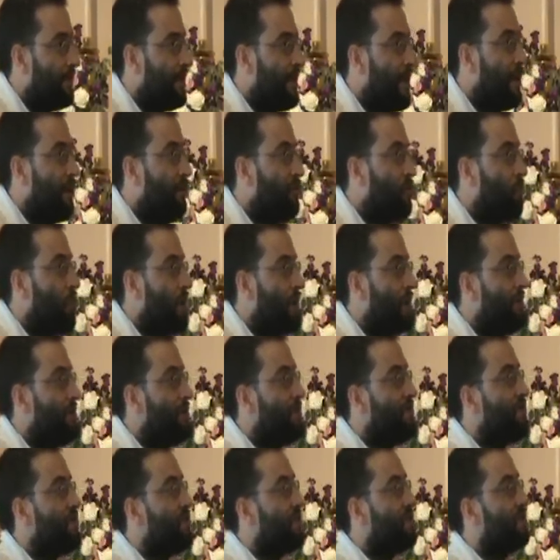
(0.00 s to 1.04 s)
They are the
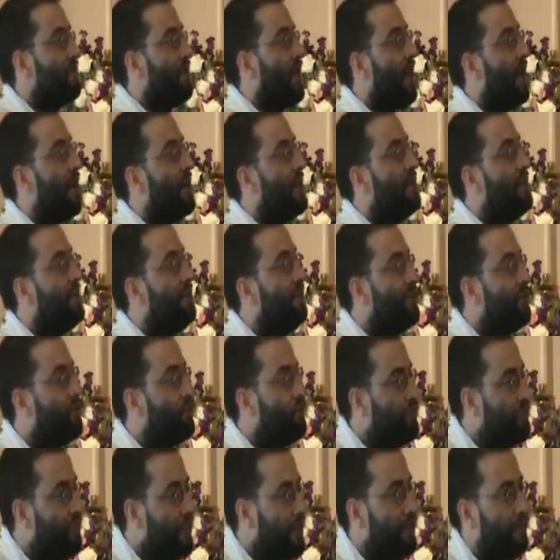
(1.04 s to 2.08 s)
ones, I leave it to
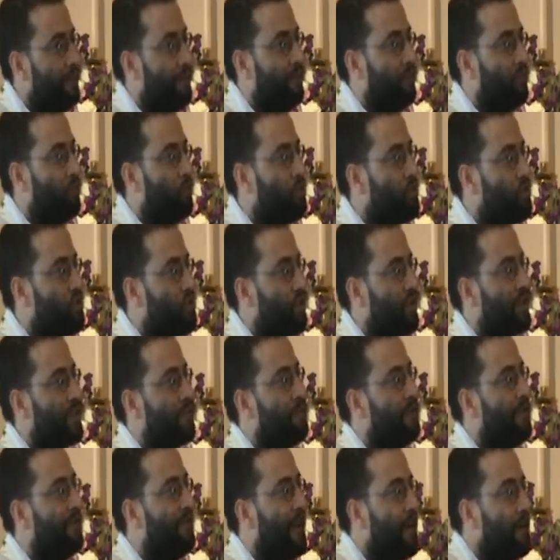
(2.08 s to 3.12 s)
them to strike
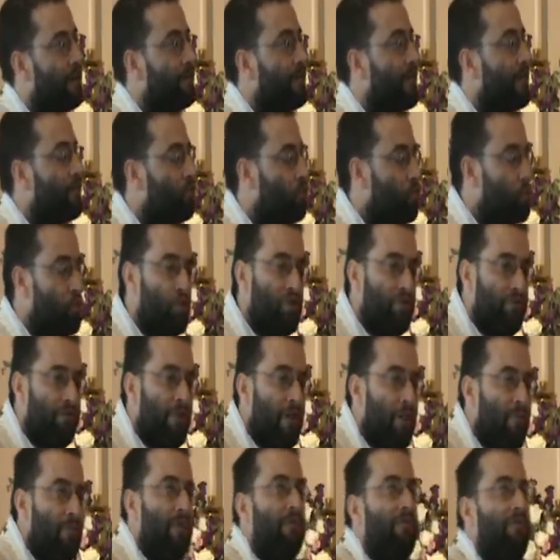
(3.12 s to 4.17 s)
me down and to
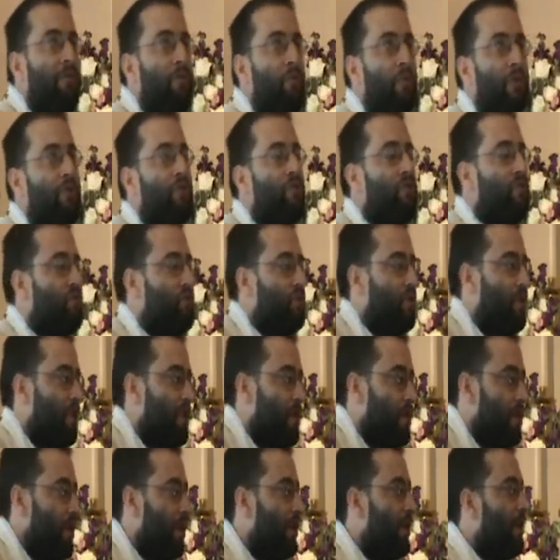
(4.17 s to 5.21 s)
crucify me if they wish,
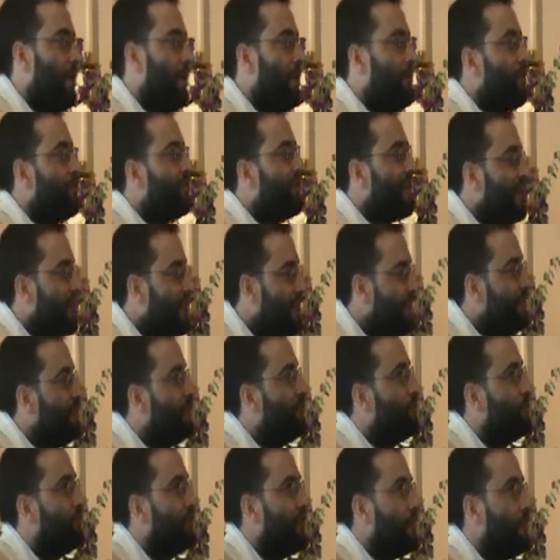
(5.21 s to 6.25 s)
but I leave it
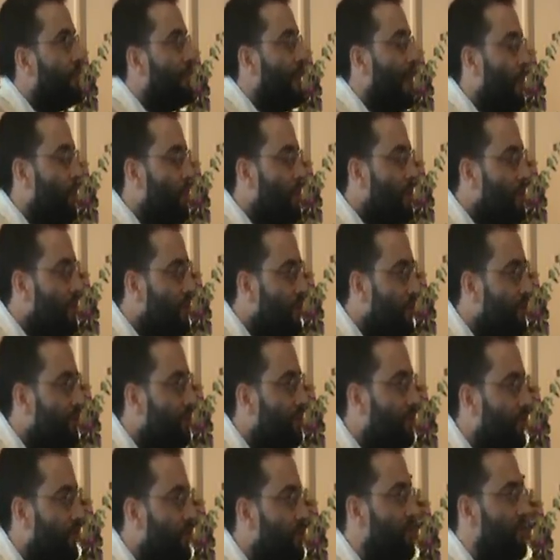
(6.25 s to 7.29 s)
to them, I will
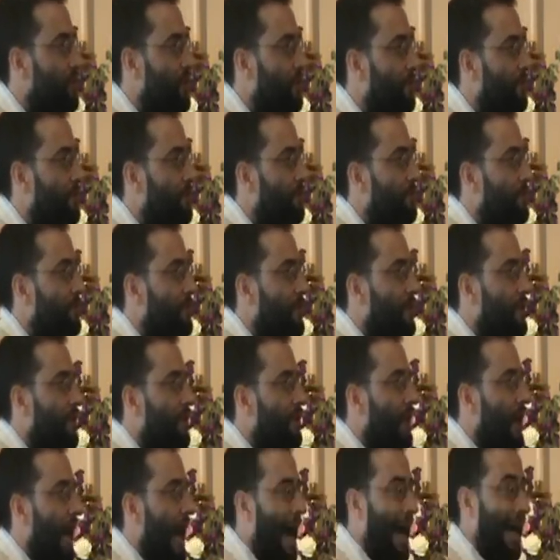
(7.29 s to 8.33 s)
not touch them.
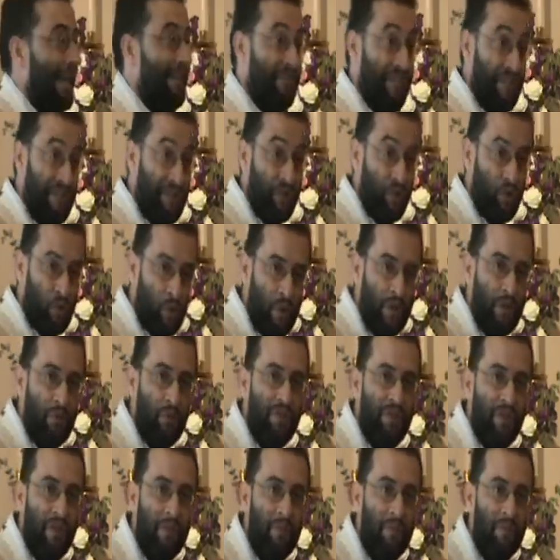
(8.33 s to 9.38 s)
I disagree with
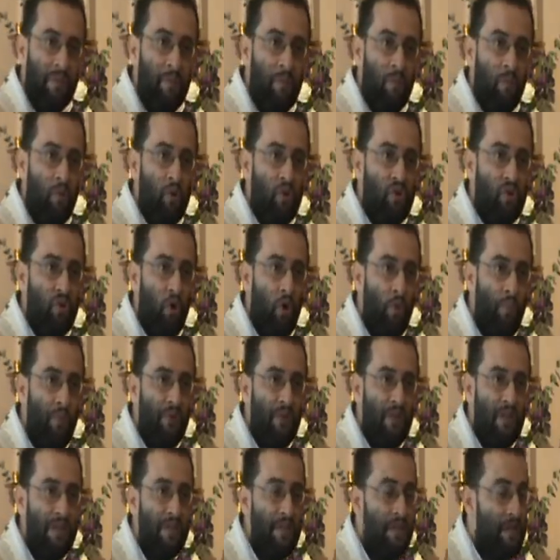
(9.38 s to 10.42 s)
them most
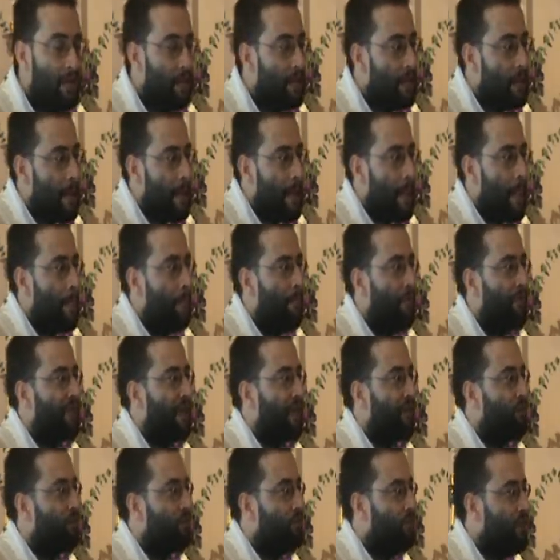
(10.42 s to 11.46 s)
openly, but
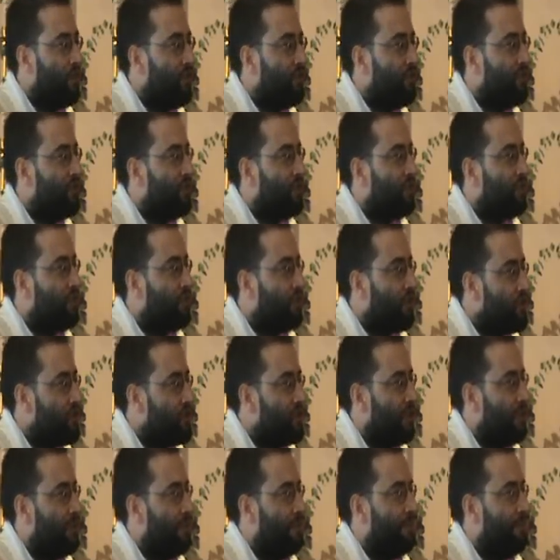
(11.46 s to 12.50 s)
I do not touch
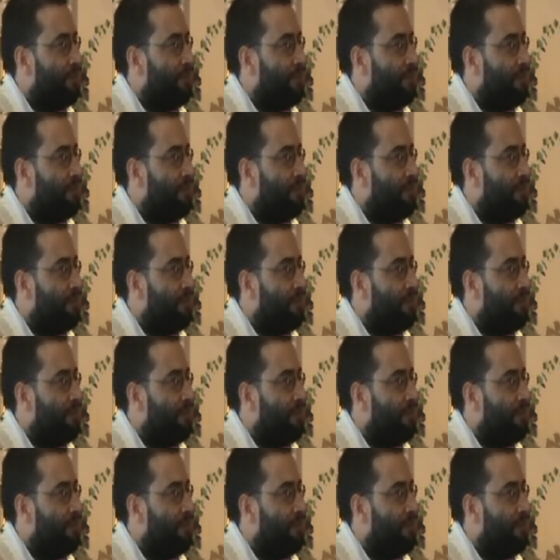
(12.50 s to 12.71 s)
them.